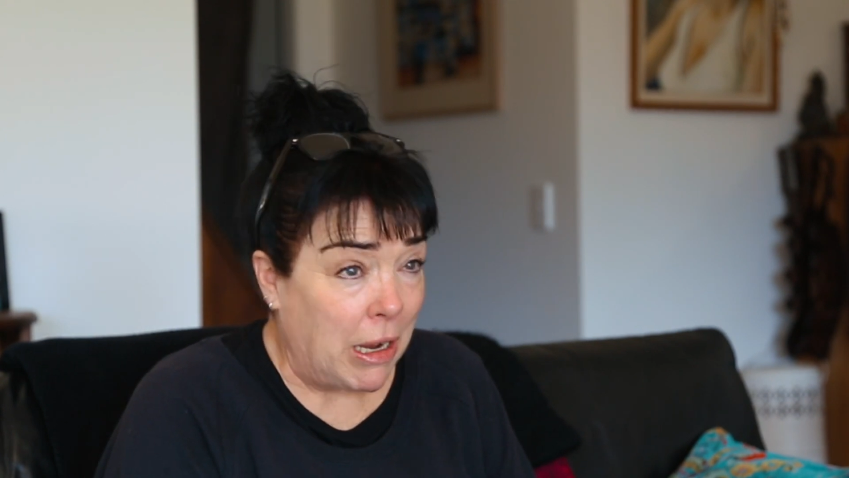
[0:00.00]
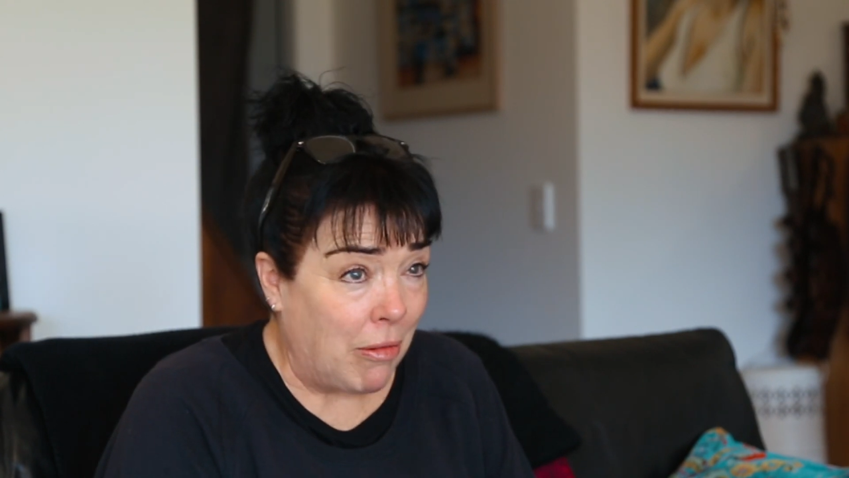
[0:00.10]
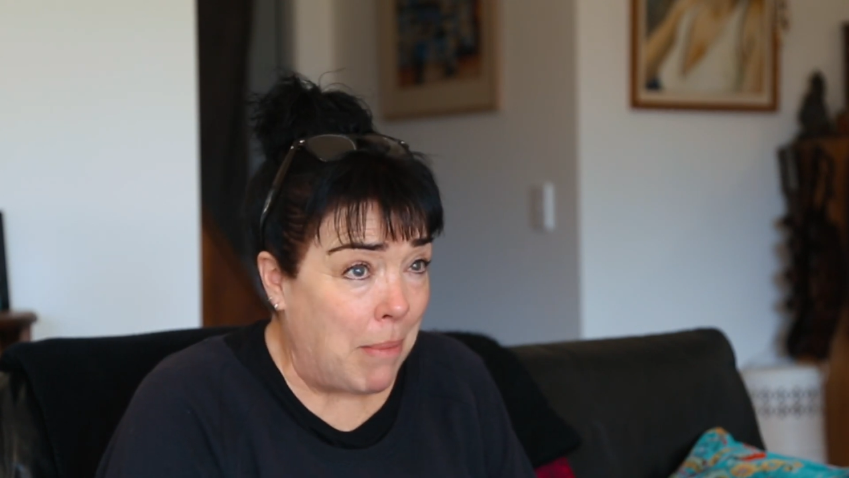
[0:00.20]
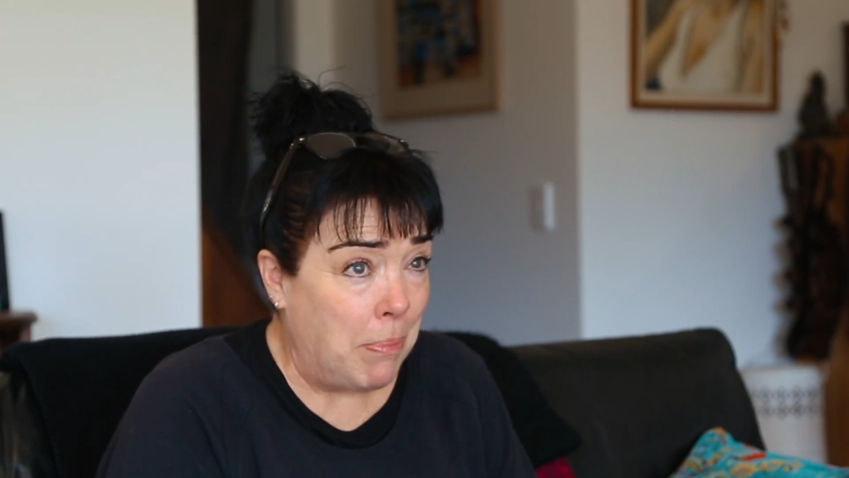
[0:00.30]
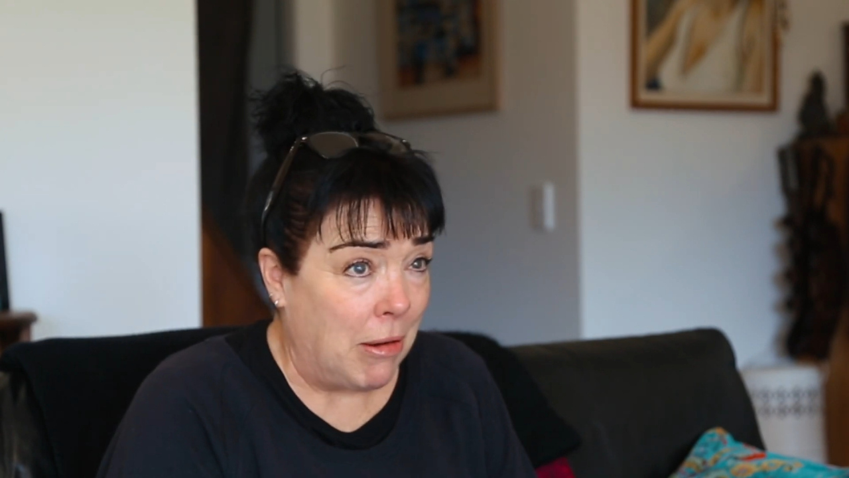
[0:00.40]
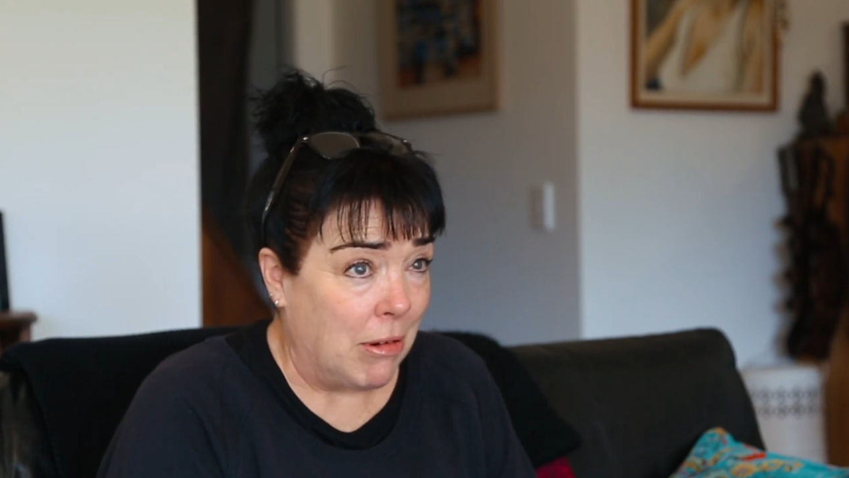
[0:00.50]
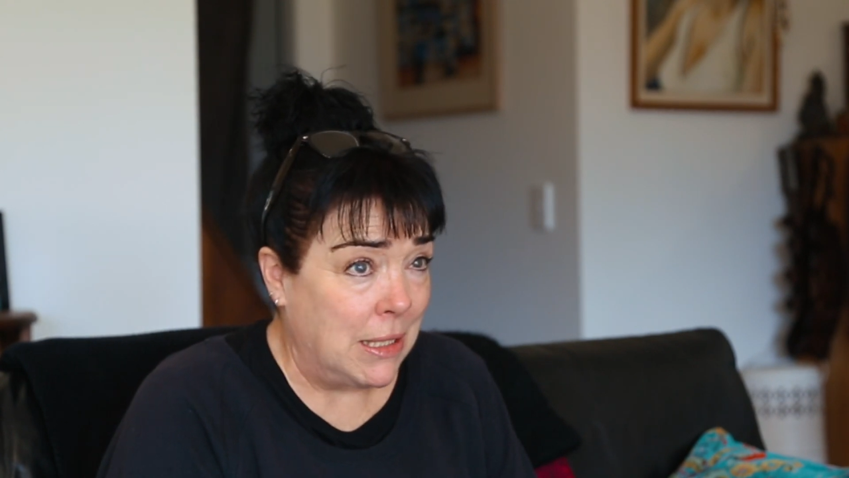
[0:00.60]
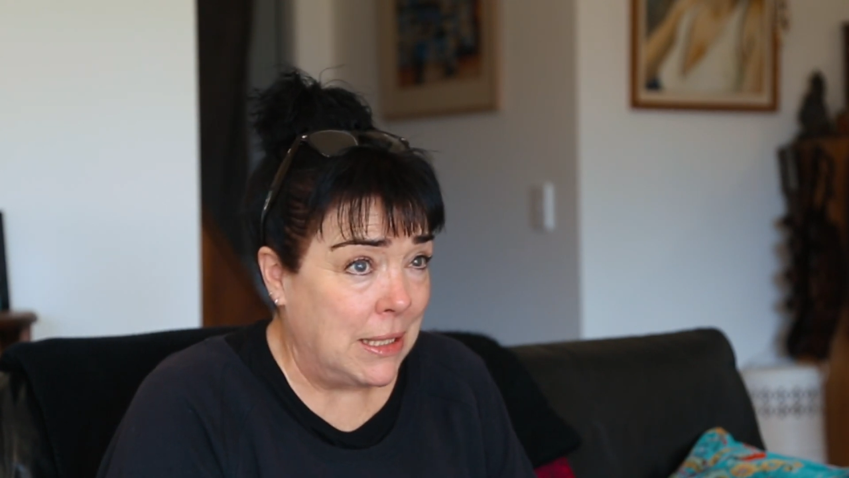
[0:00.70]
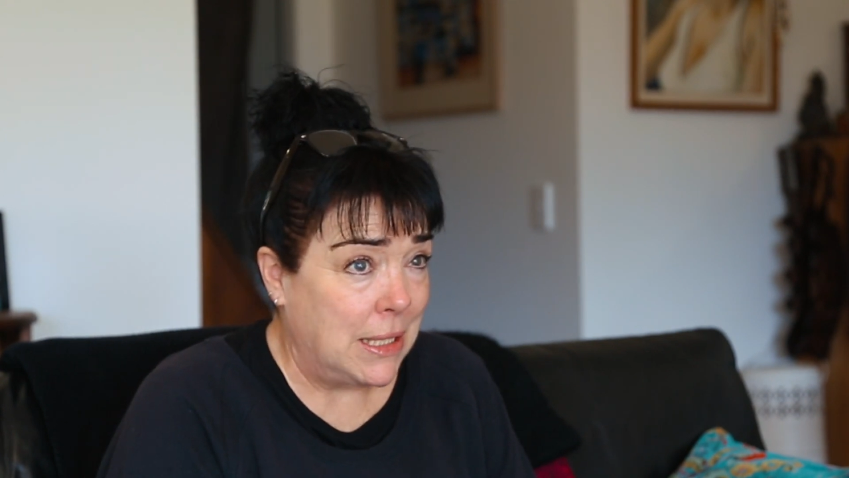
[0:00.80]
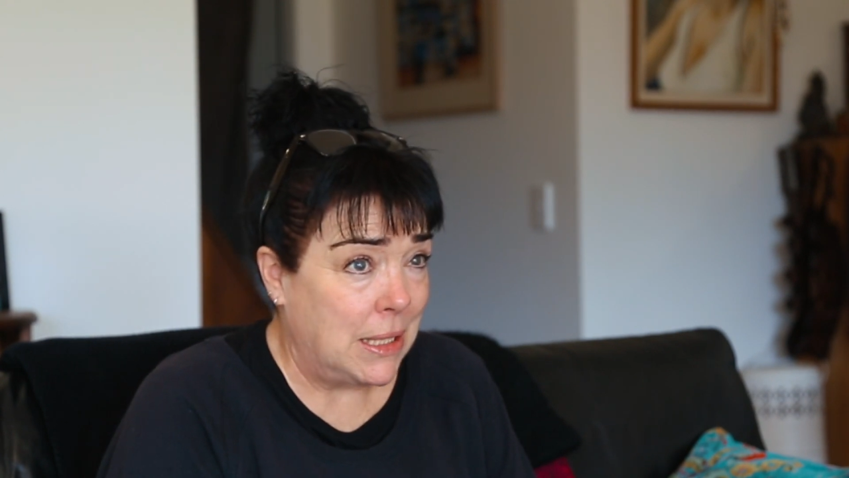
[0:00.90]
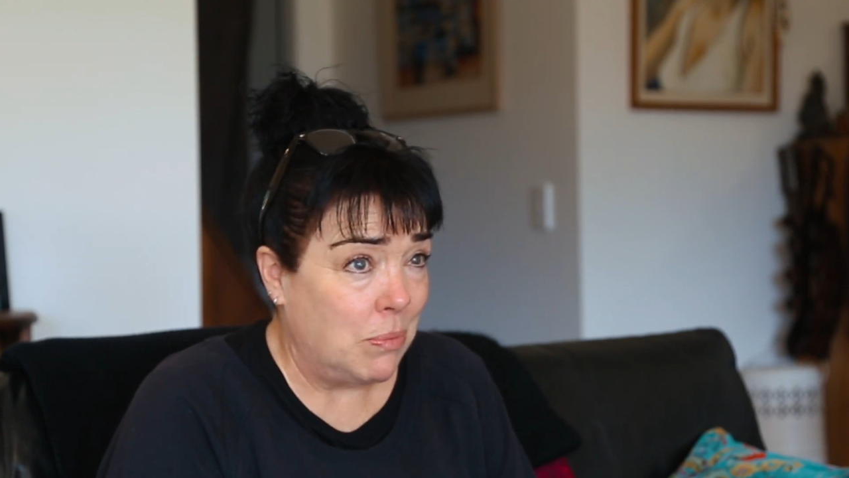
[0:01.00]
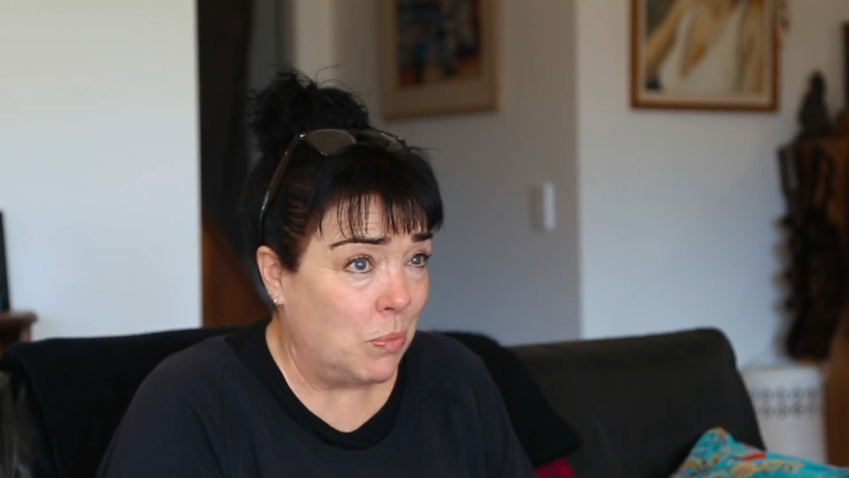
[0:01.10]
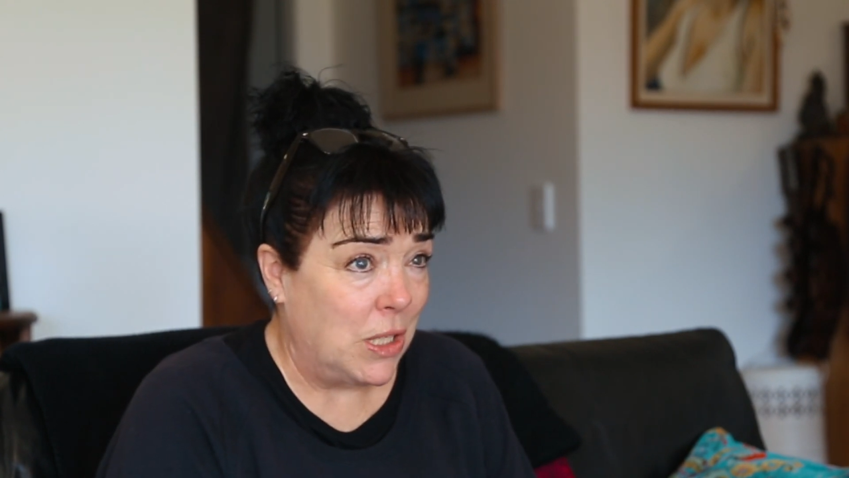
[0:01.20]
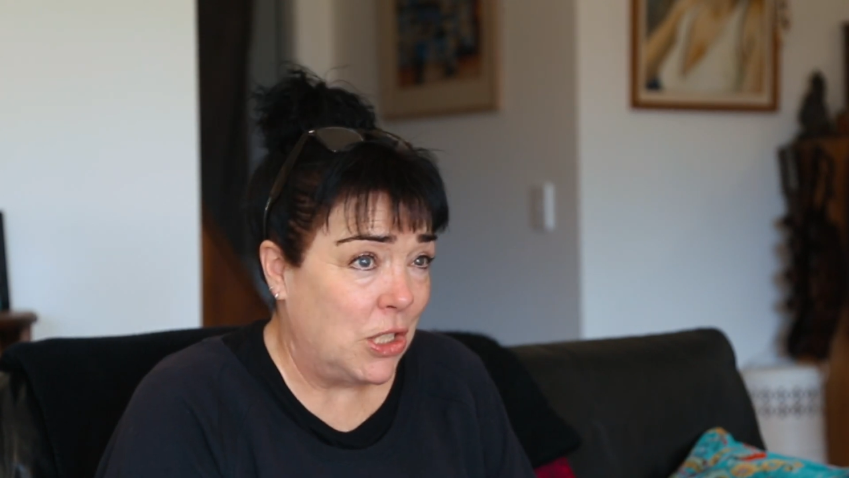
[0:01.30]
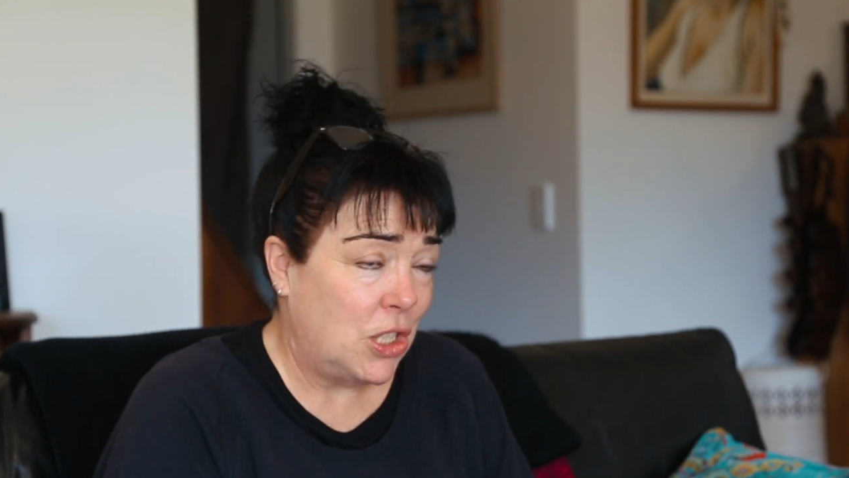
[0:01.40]
grandparents,
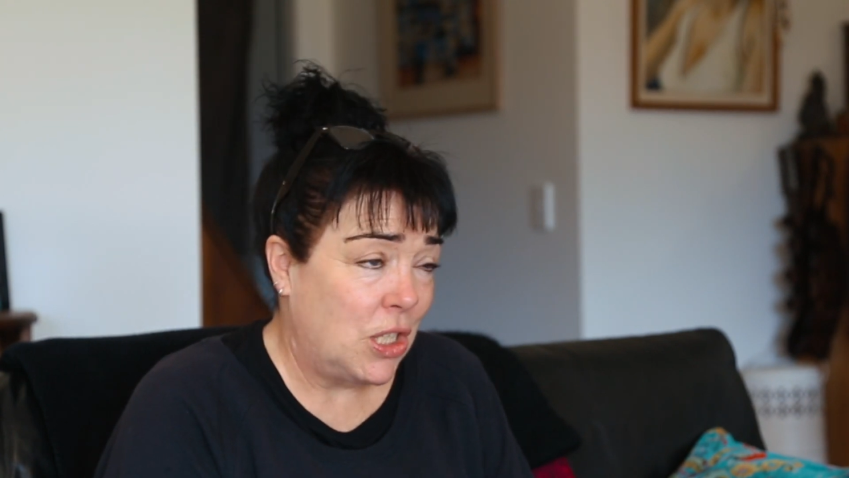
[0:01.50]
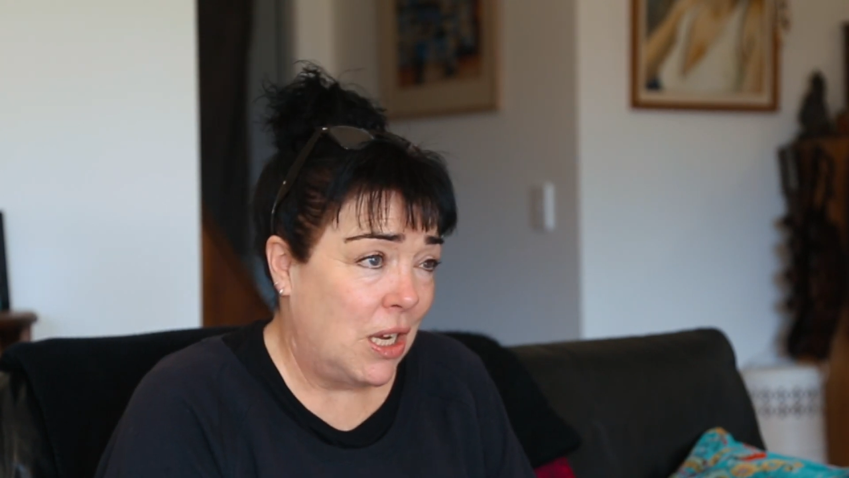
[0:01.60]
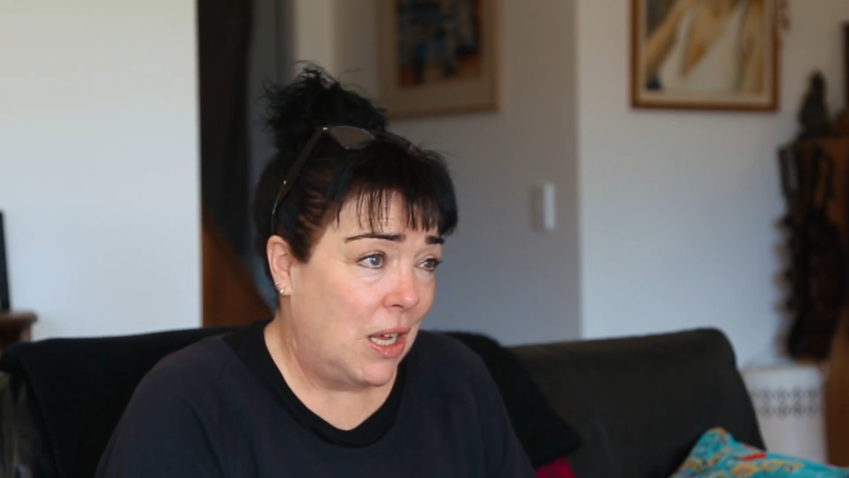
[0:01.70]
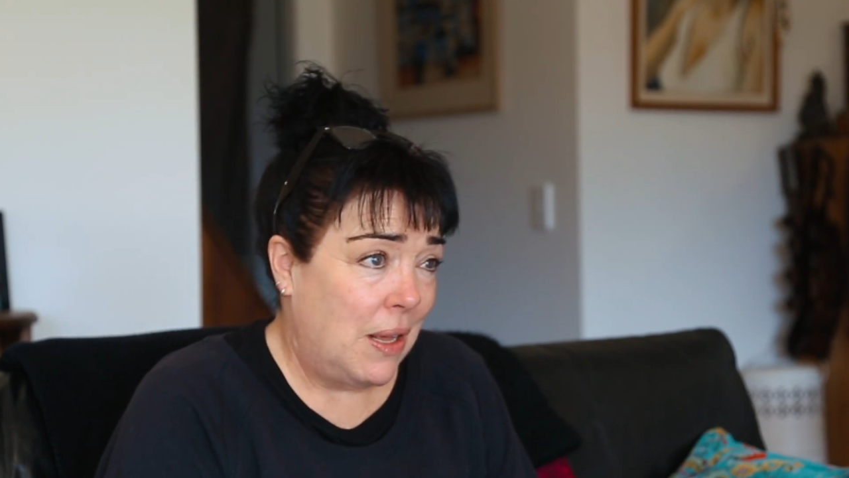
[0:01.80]
which